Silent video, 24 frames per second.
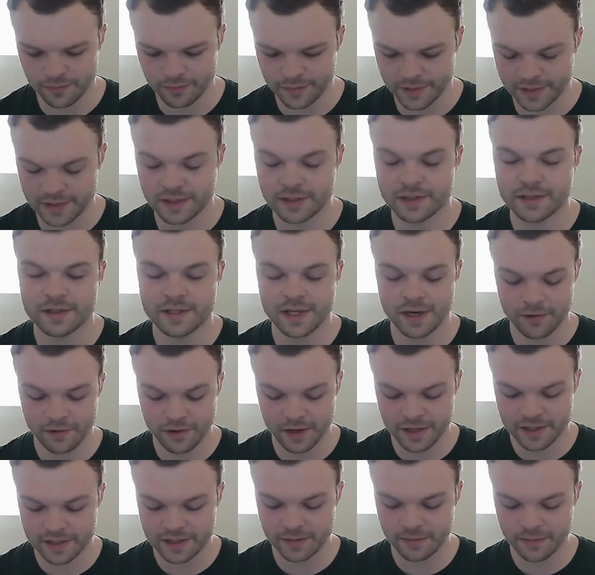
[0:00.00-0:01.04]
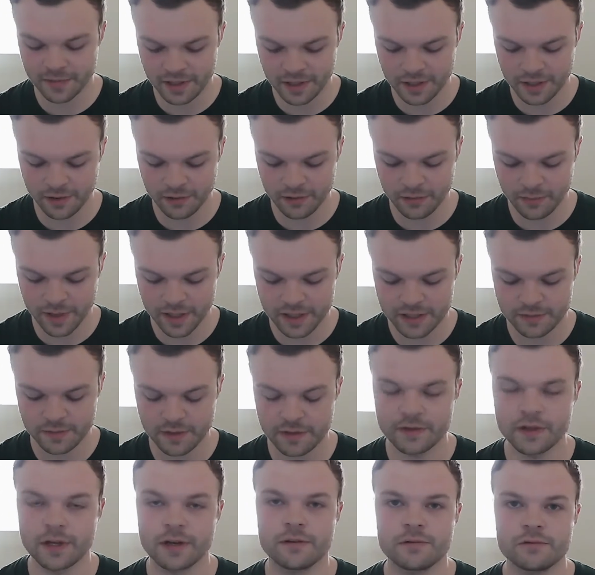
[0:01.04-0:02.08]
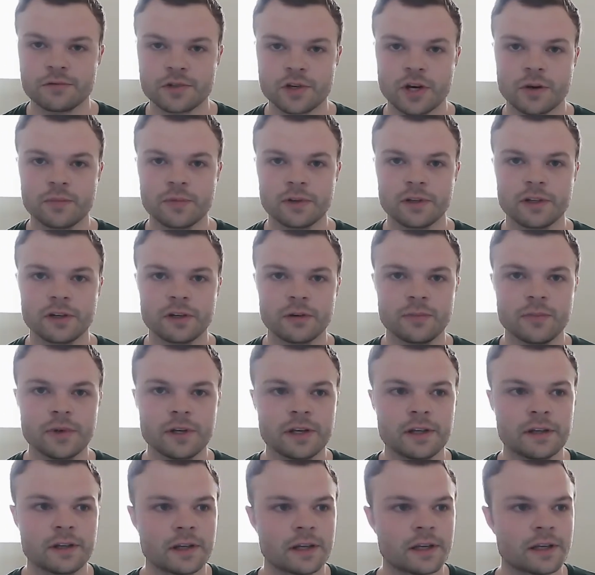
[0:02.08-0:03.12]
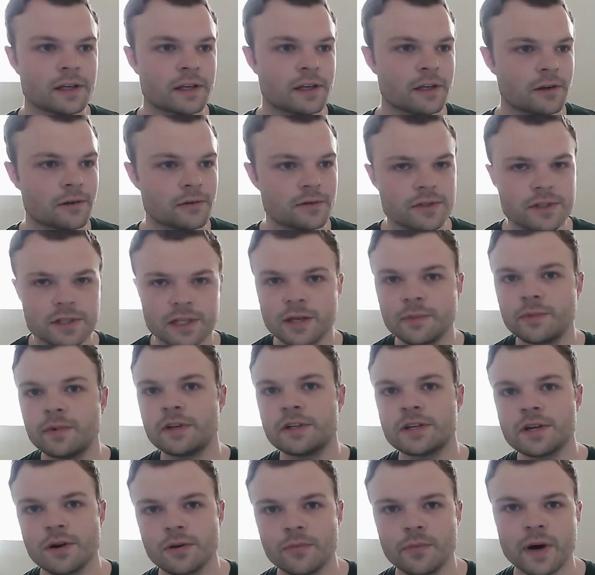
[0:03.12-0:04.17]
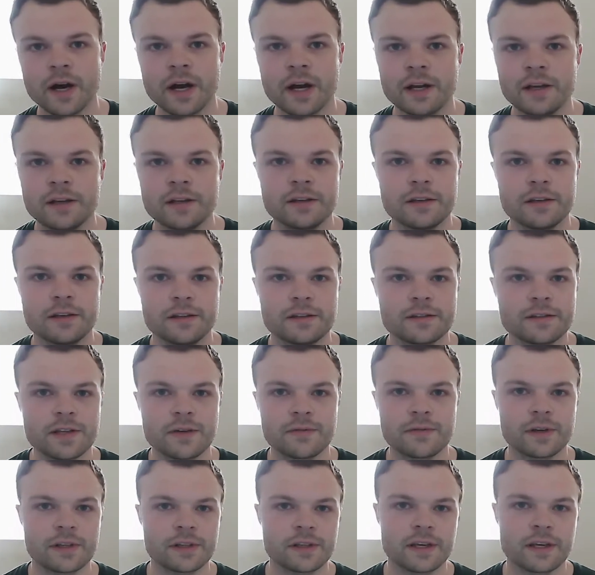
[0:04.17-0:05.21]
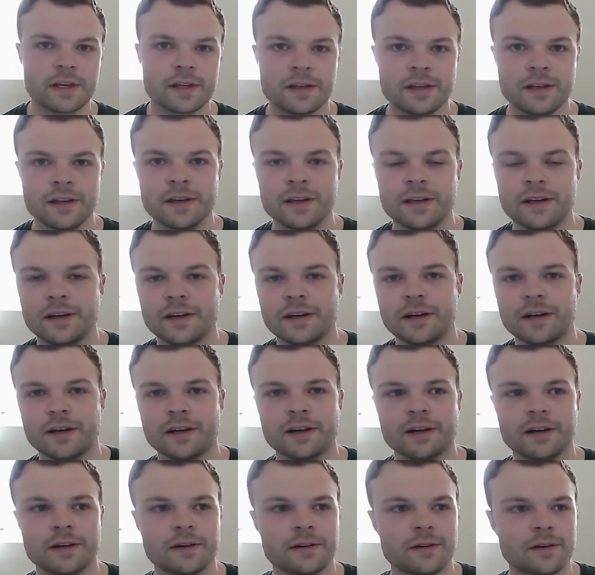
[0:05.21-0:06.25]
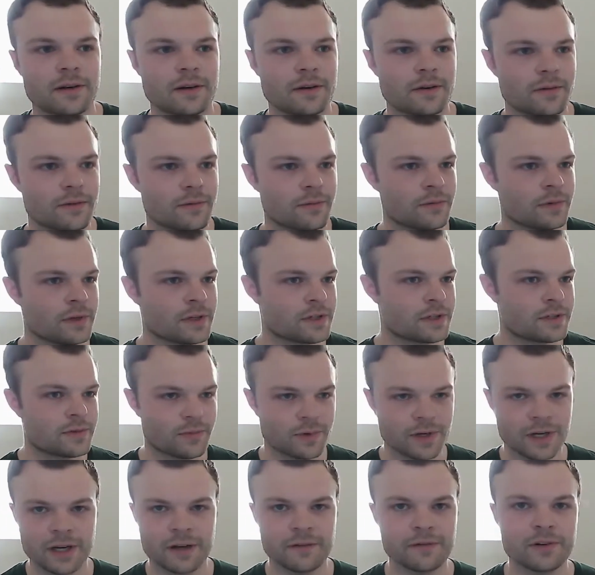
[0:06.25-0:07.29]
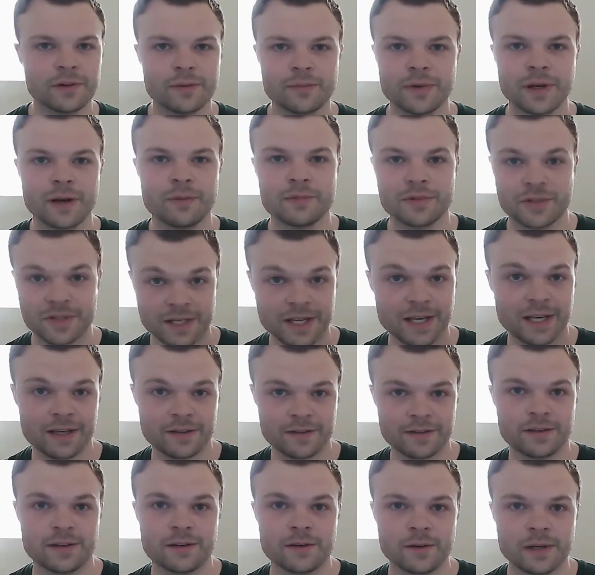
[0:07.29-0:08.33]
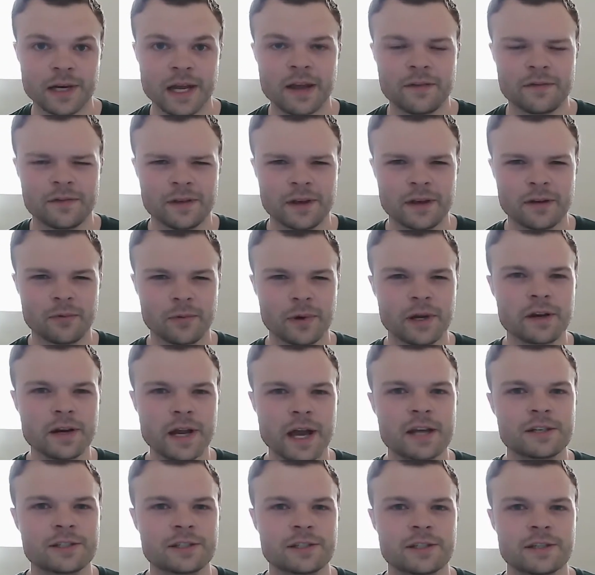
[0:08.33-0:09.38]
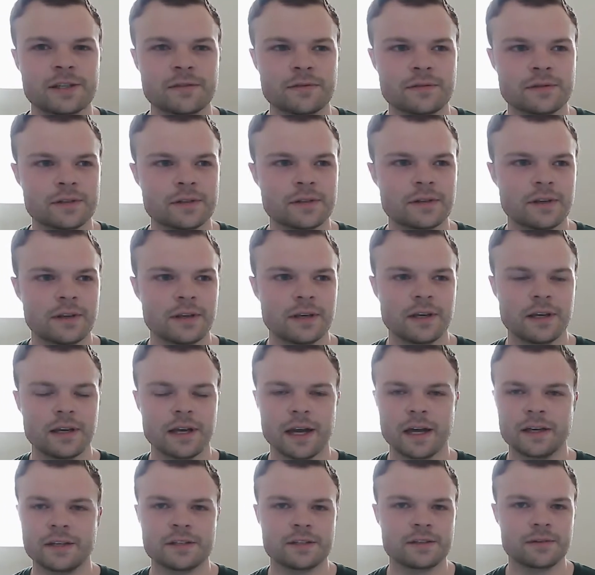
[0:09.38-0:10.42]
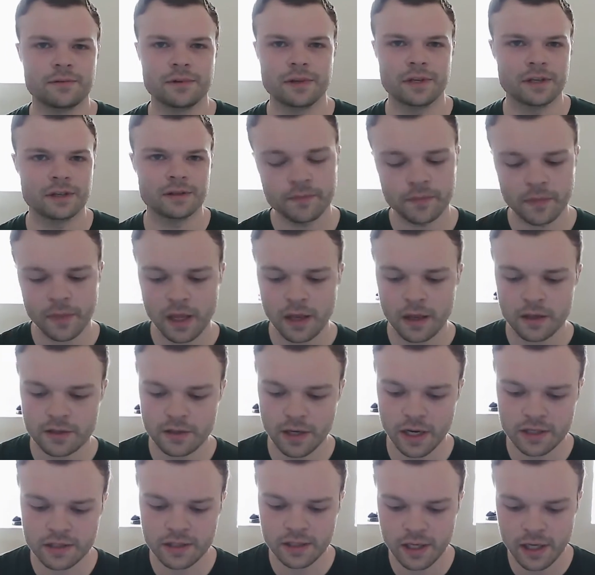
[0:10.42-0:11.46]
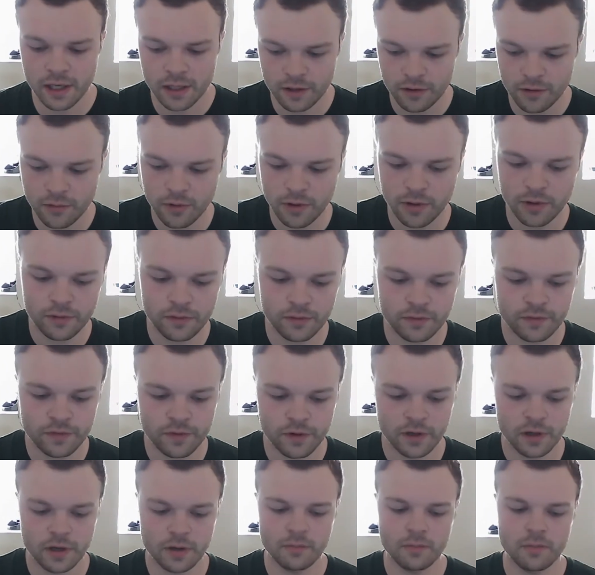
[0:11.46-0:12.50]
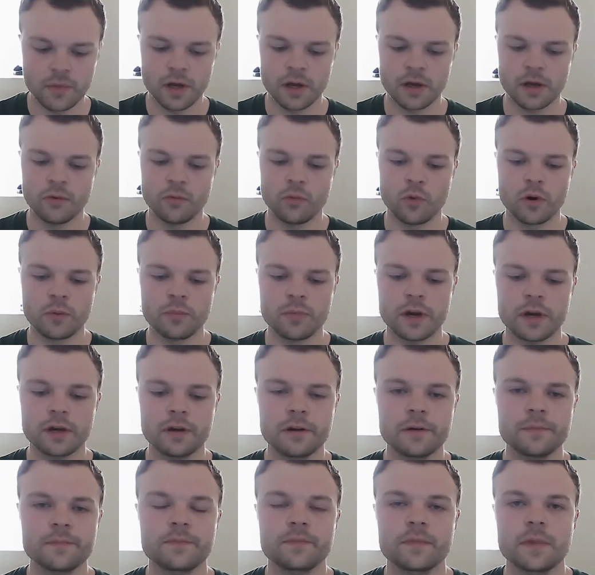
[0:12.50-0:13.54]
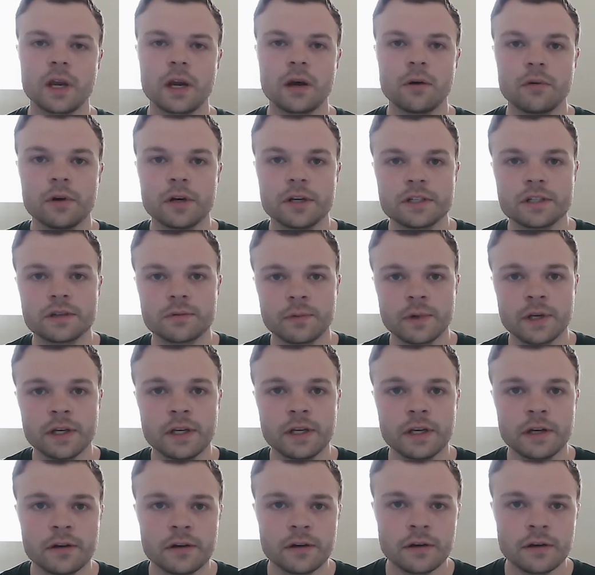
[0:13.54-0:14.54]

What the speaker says: is going to sound crazy, but it reminds me of Donald Trump a little bit, like, Sleepy Joe Biden and stuff like that, which, whatever, but I'm just saying the weird adjectives, I just don't get it. So I actually got a quote from Warbreaker that I wanted to read here.